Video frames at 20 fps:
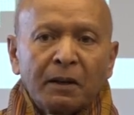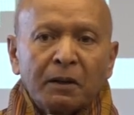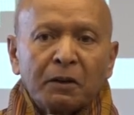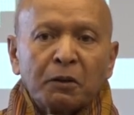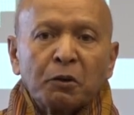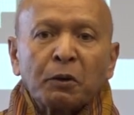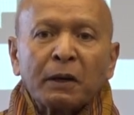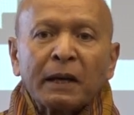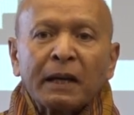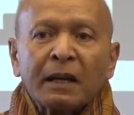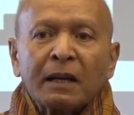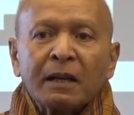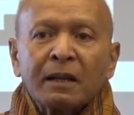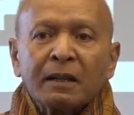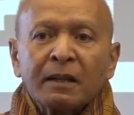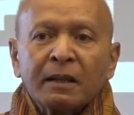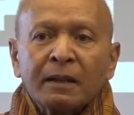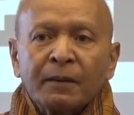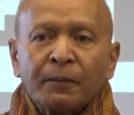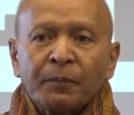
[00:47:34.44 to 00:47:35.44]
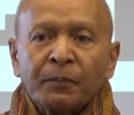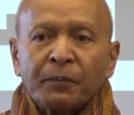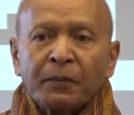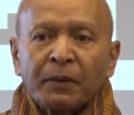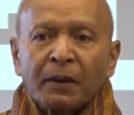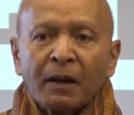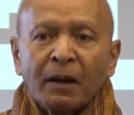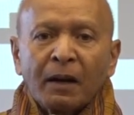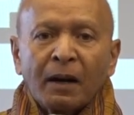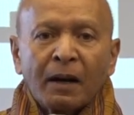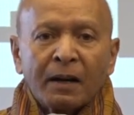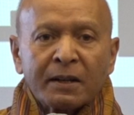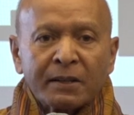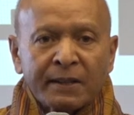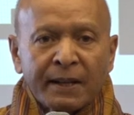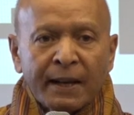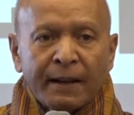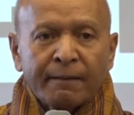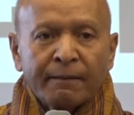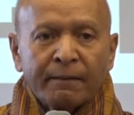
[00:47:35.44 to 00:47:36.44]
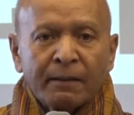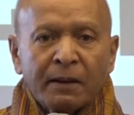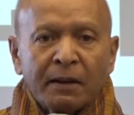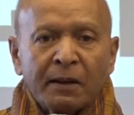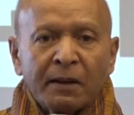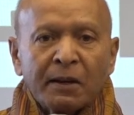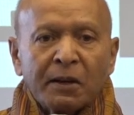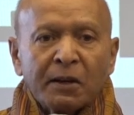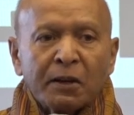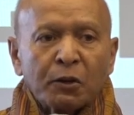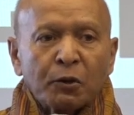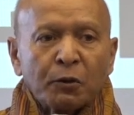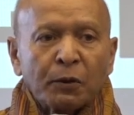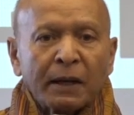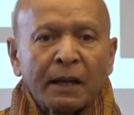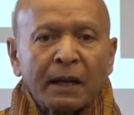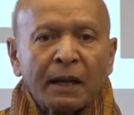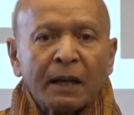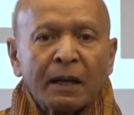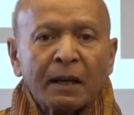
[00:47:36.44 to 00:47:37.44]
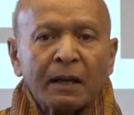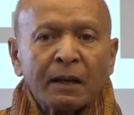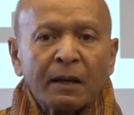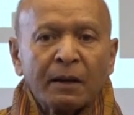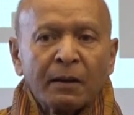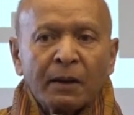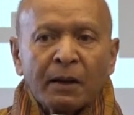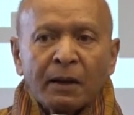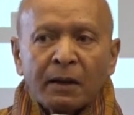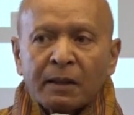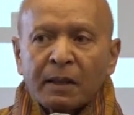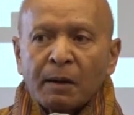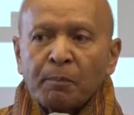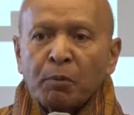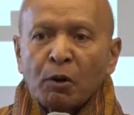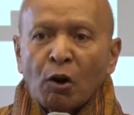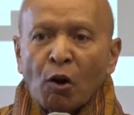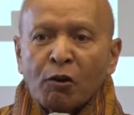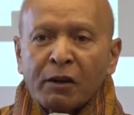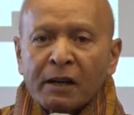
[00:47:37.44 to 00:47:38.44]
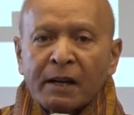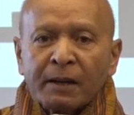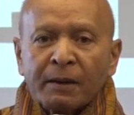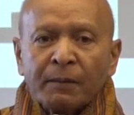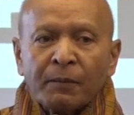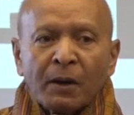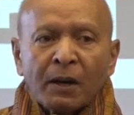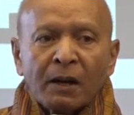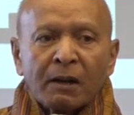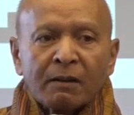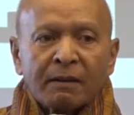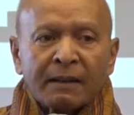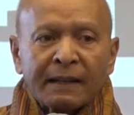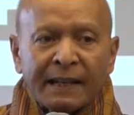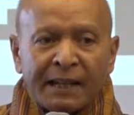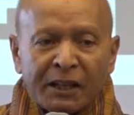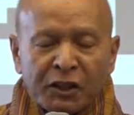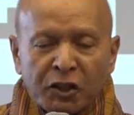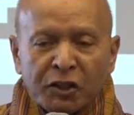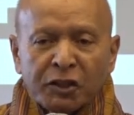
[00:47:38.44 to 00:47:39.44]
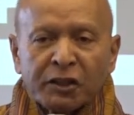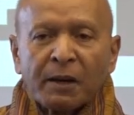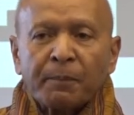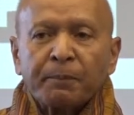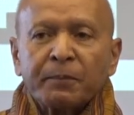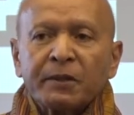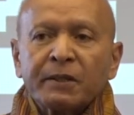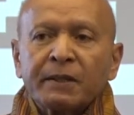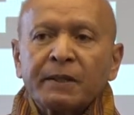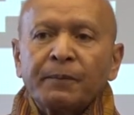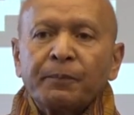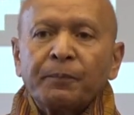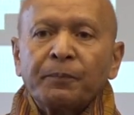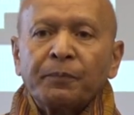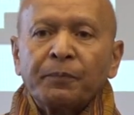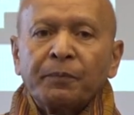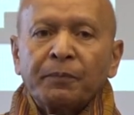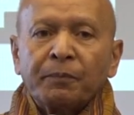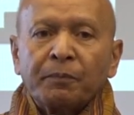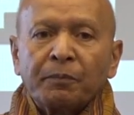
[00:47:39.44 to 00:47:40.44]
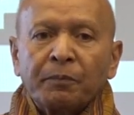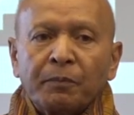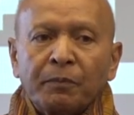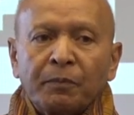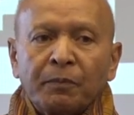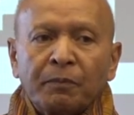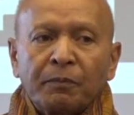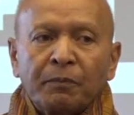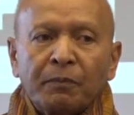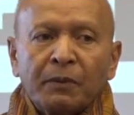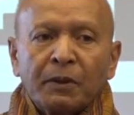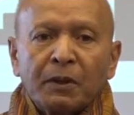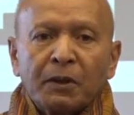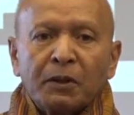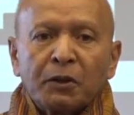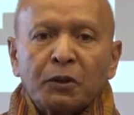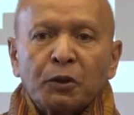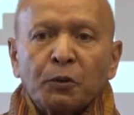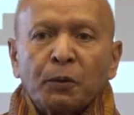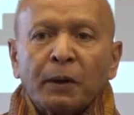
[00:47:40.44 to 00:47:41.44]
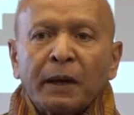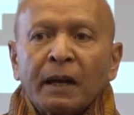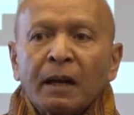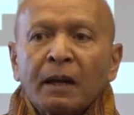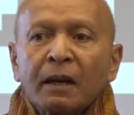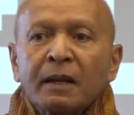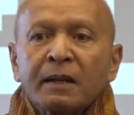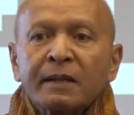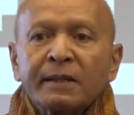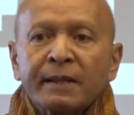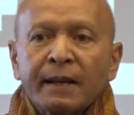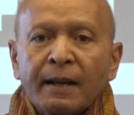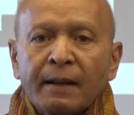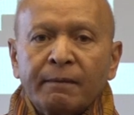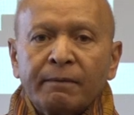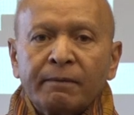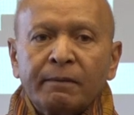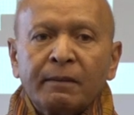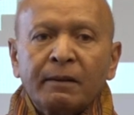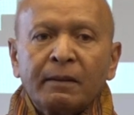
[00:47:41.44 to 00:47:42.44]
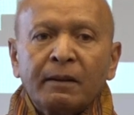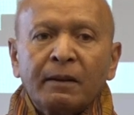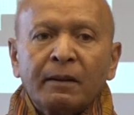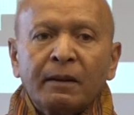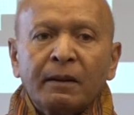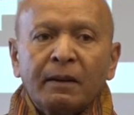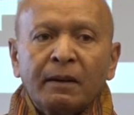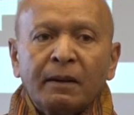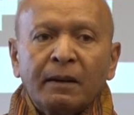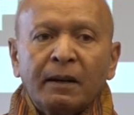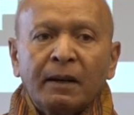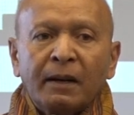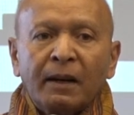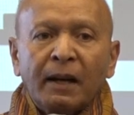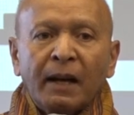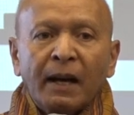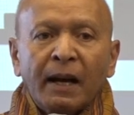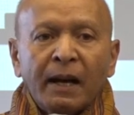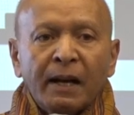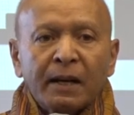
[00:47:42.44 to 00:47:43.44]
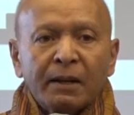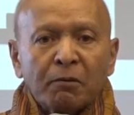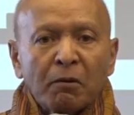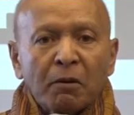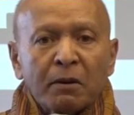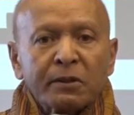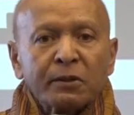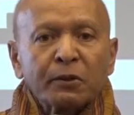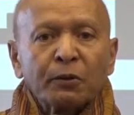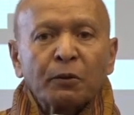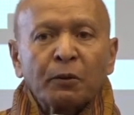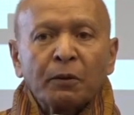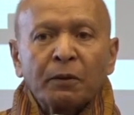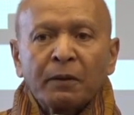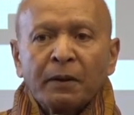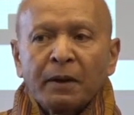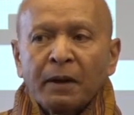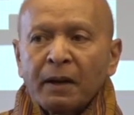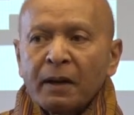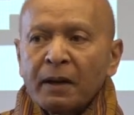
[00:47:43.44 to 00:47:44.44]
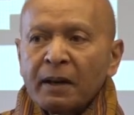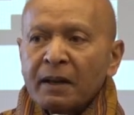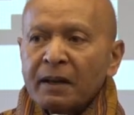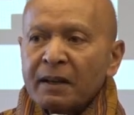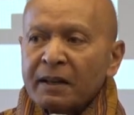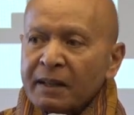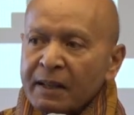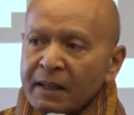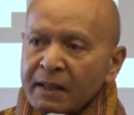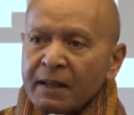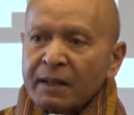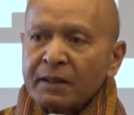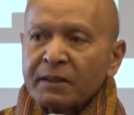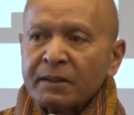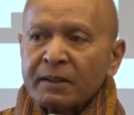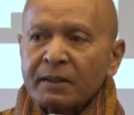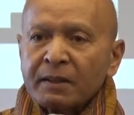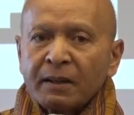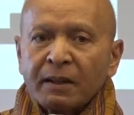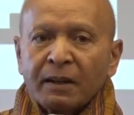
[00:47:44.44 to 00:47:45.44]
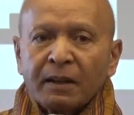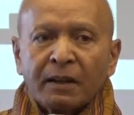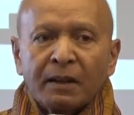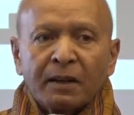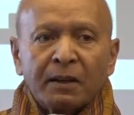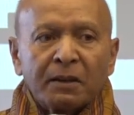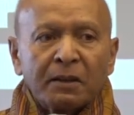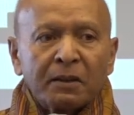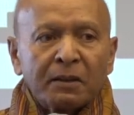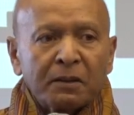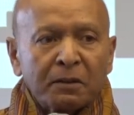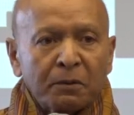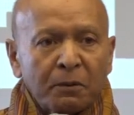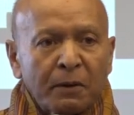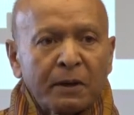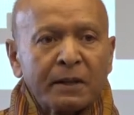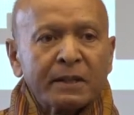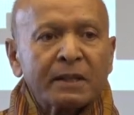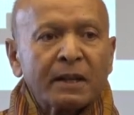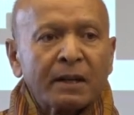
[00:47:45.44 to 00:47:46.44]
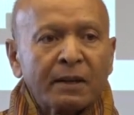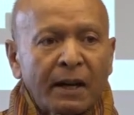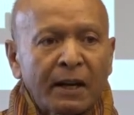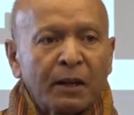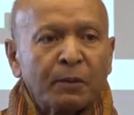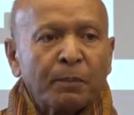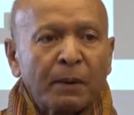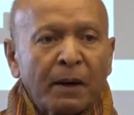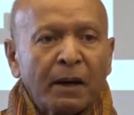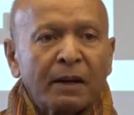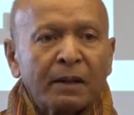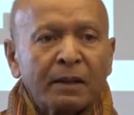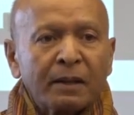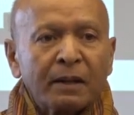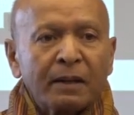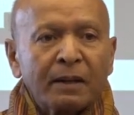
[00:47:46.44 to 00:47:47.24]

to heal herself, to heal the broken relationships, to heal itself, and also lead us towards the right path.